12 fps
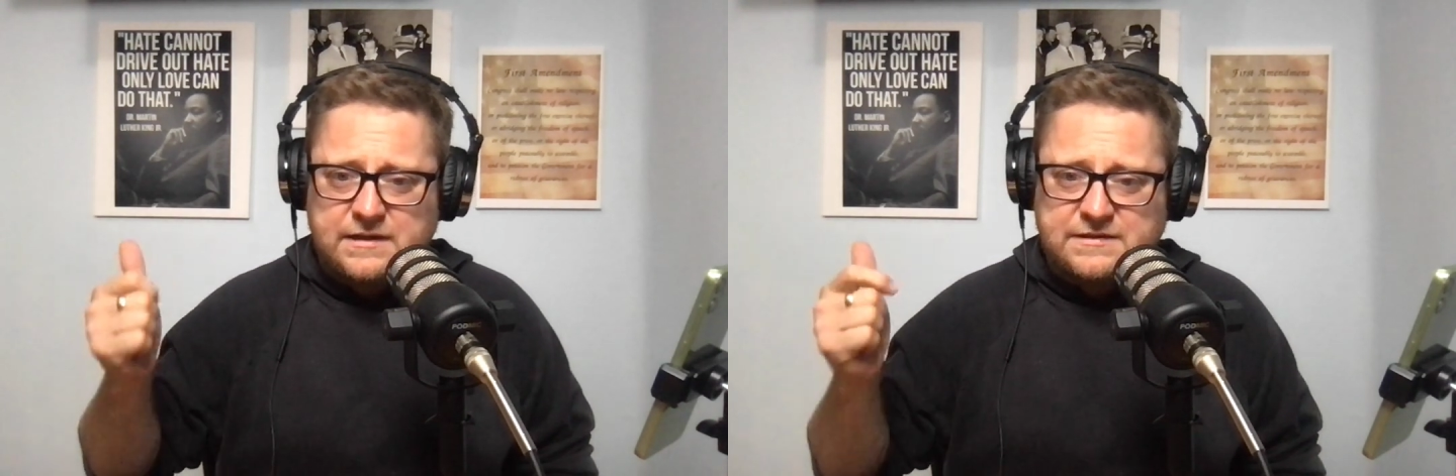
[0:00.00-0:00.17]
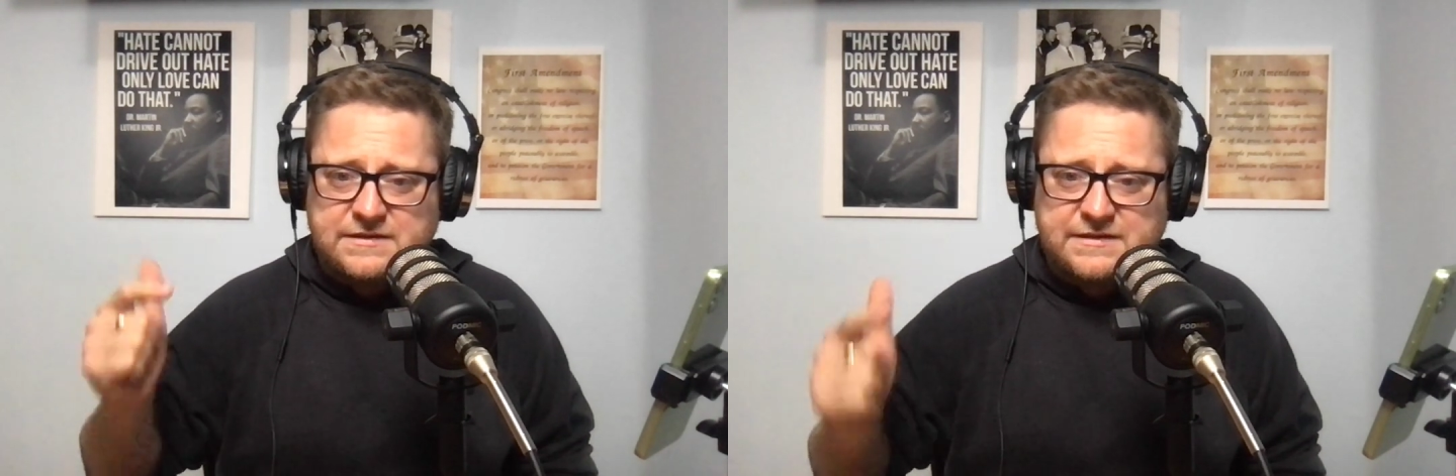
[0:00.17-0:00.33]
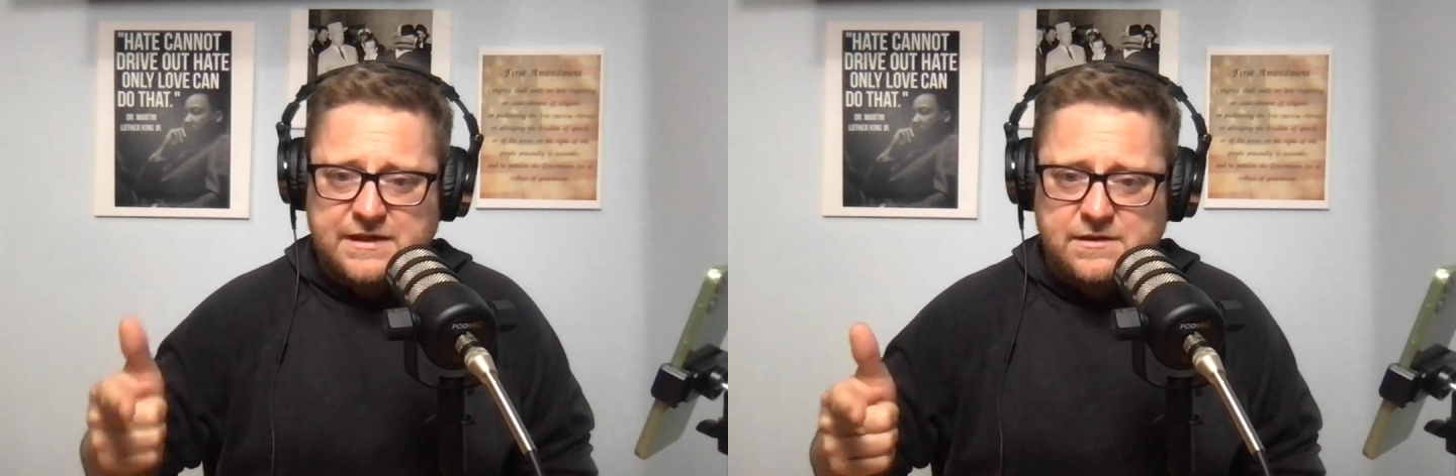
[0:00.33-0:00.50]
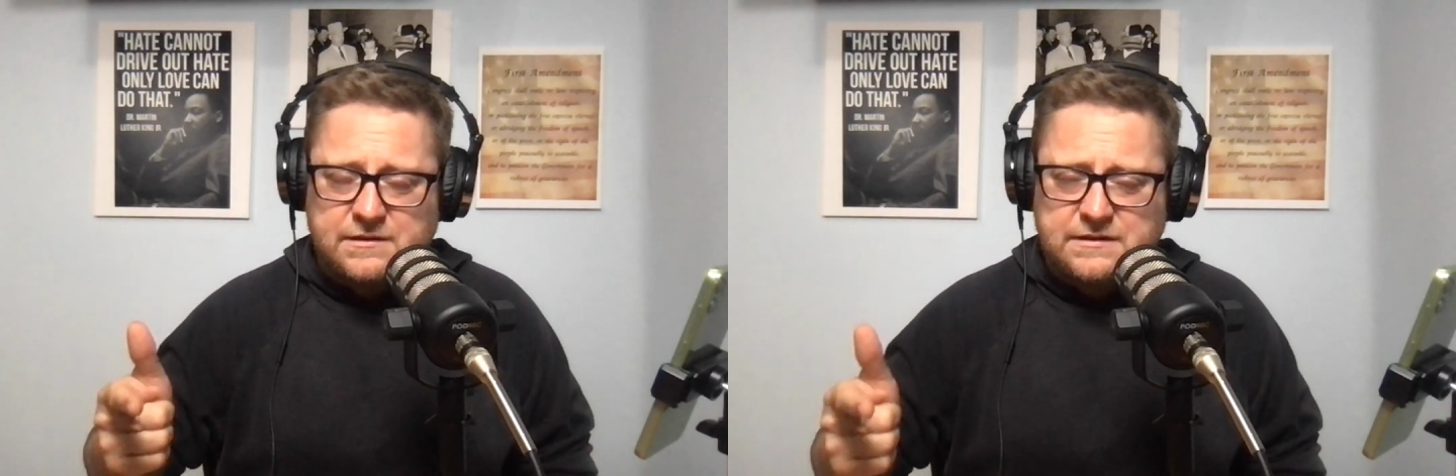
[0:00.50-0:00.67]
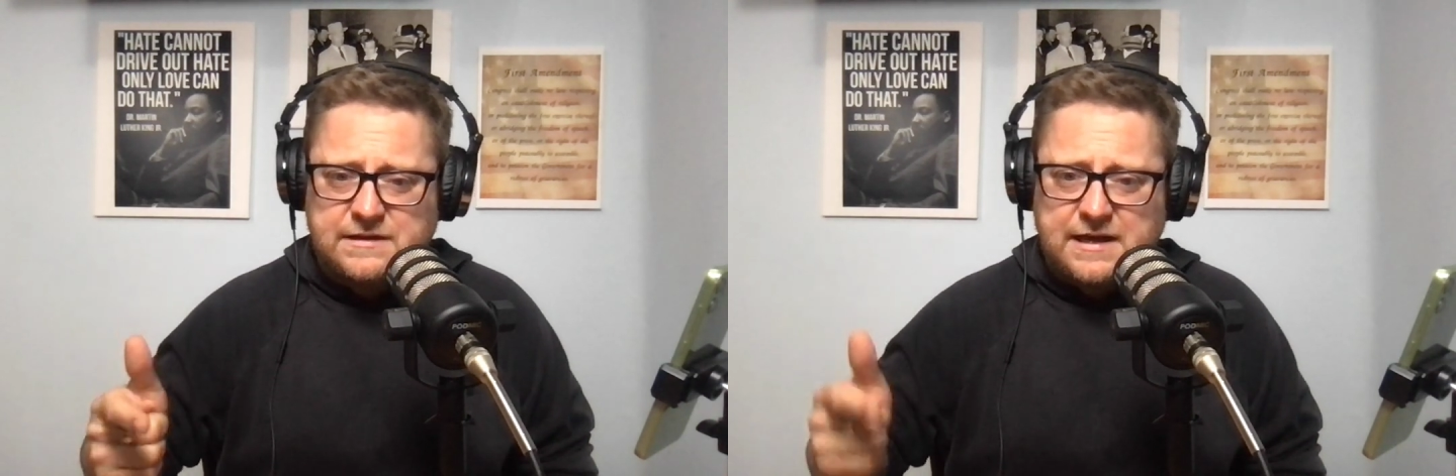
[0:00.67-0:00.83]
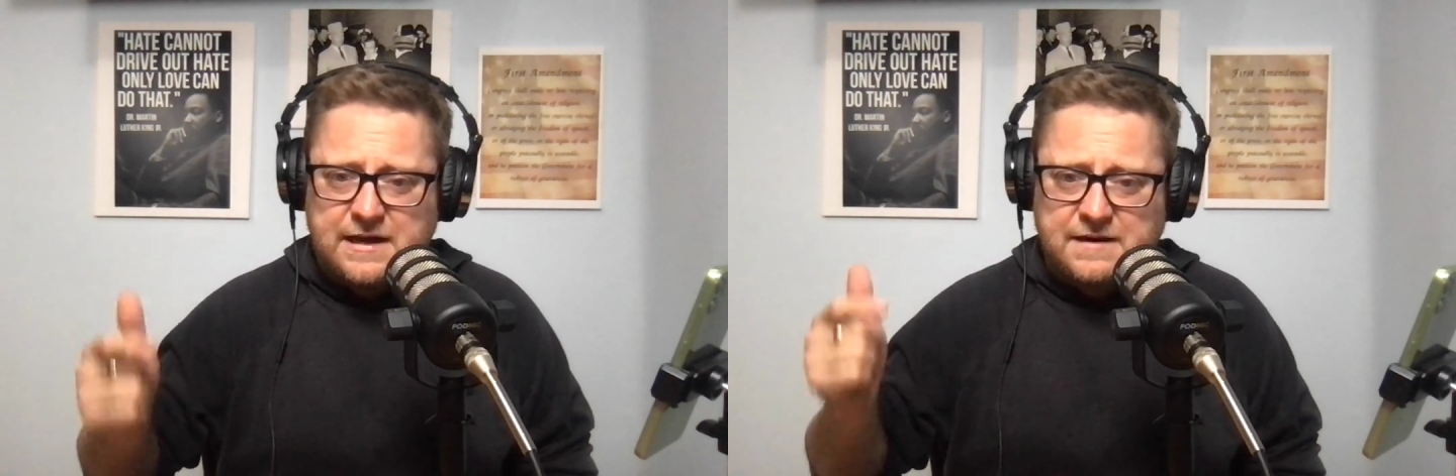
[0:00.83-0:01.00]
stealing
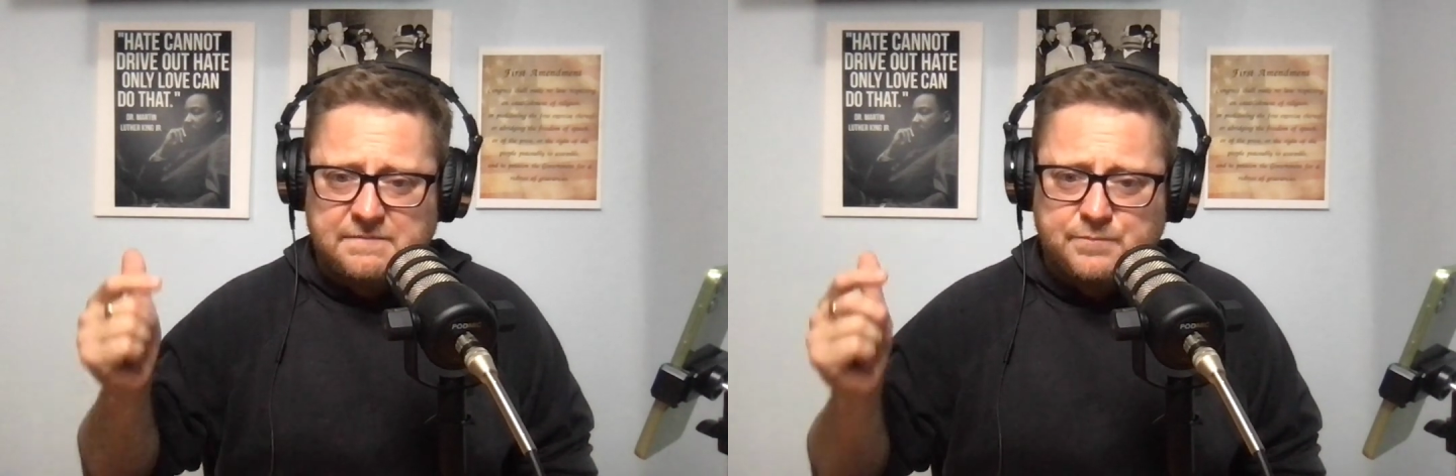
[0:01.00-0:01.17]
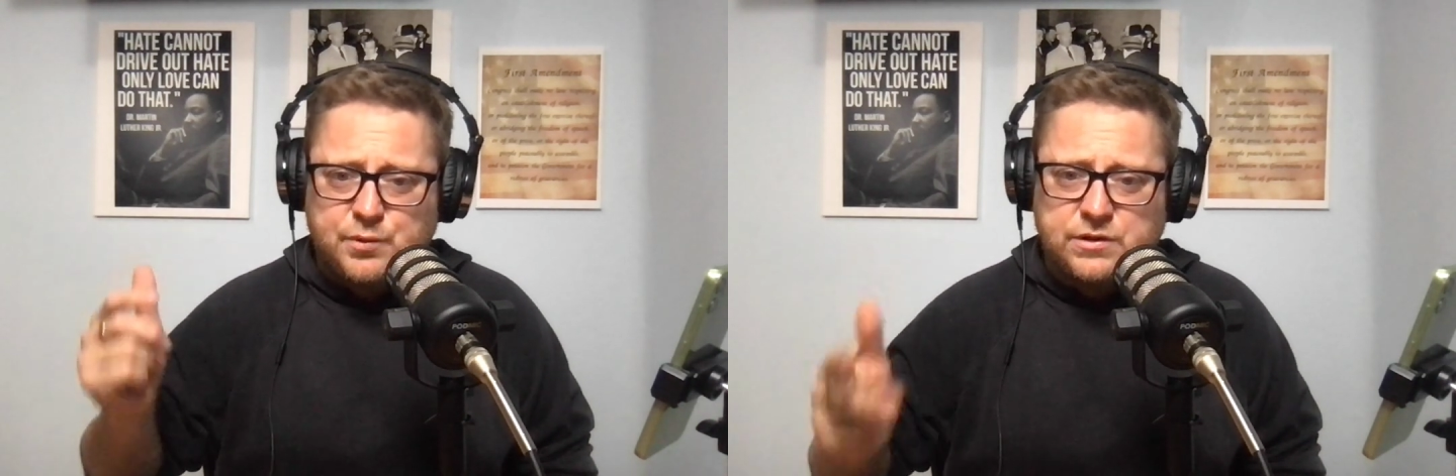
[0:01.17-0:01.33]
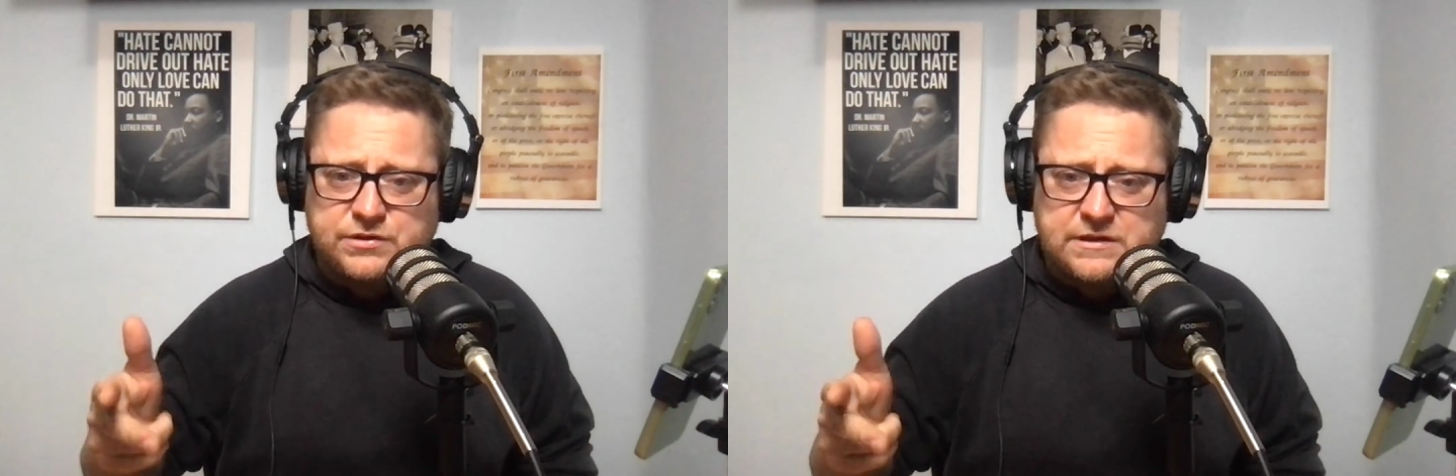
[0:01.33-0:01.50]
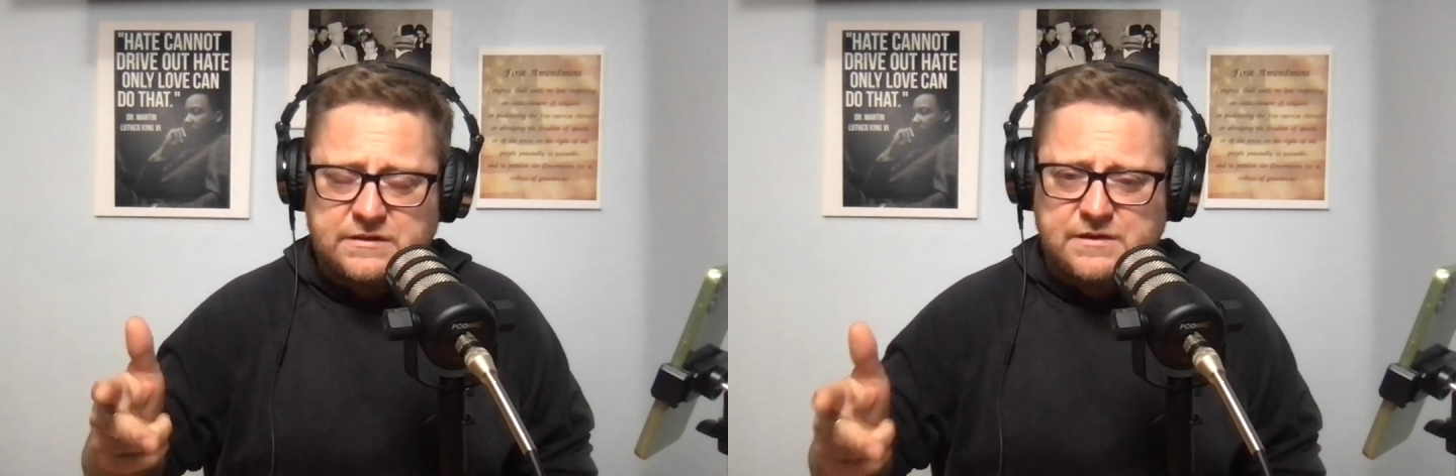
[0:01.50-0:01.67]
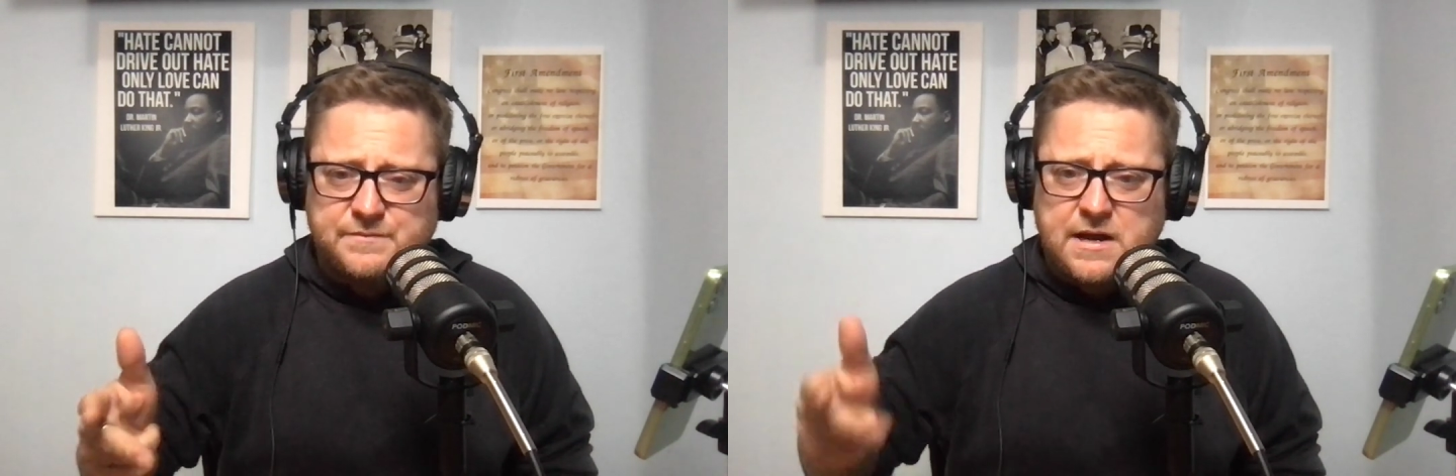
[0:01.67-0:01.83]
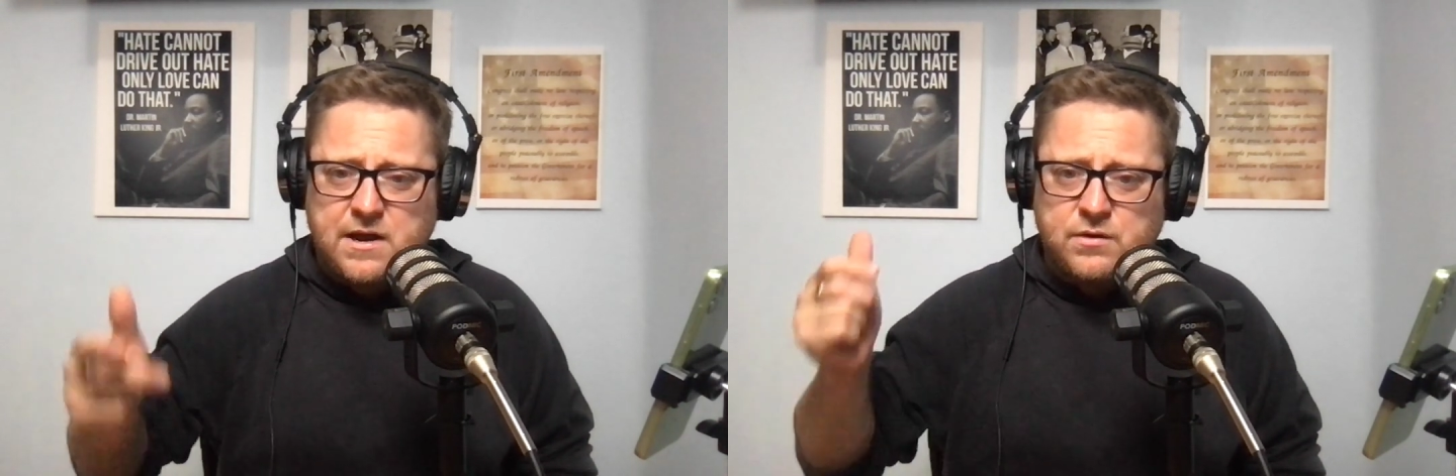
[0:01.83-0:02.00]
land, pushing
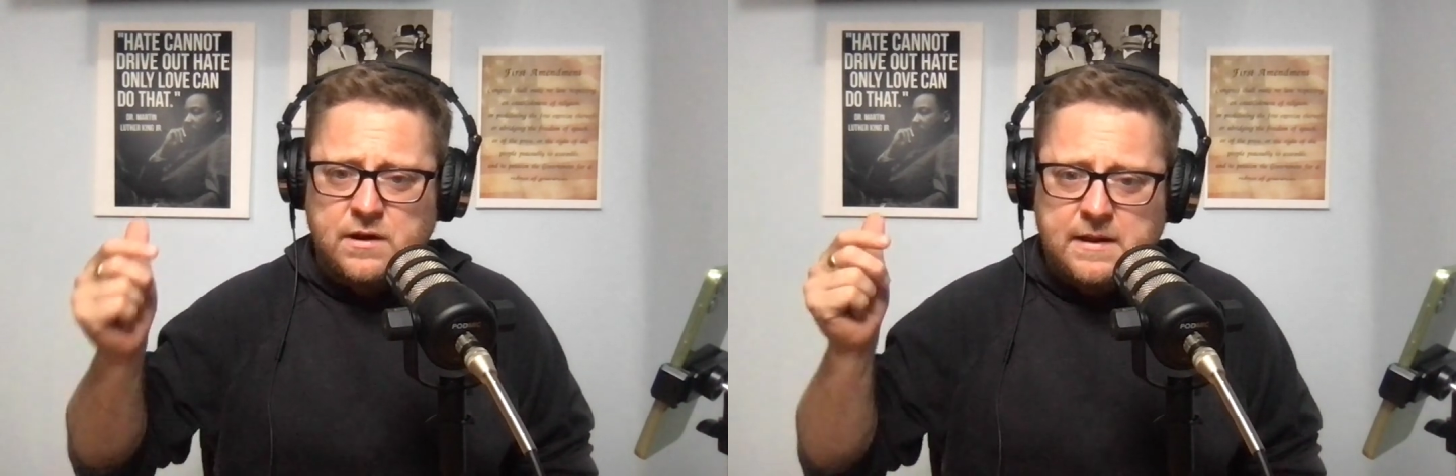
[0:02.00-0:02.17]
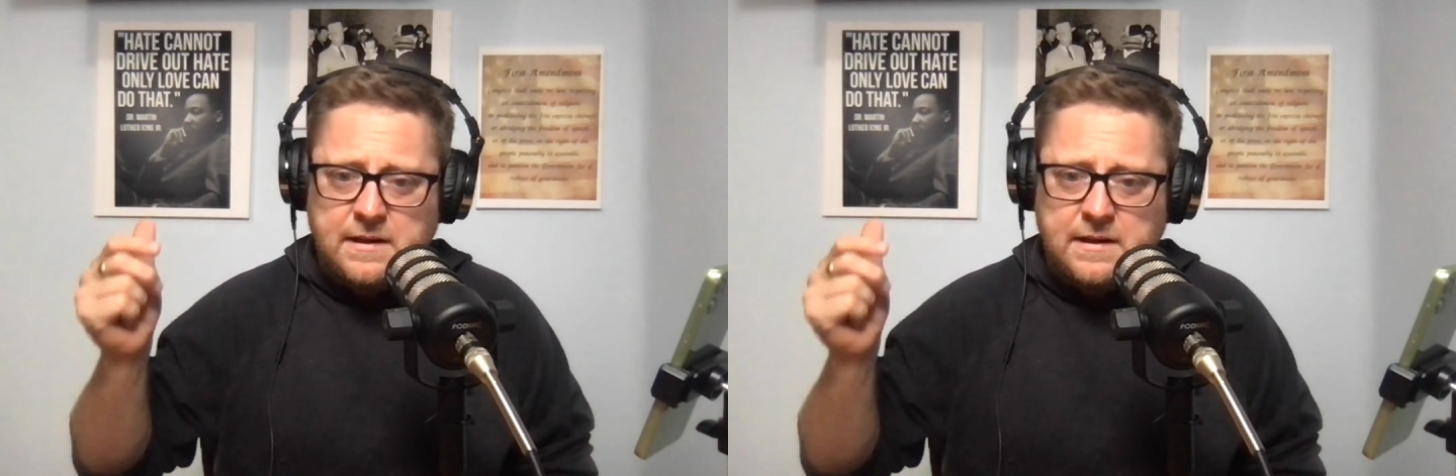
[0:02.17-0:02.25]
them out,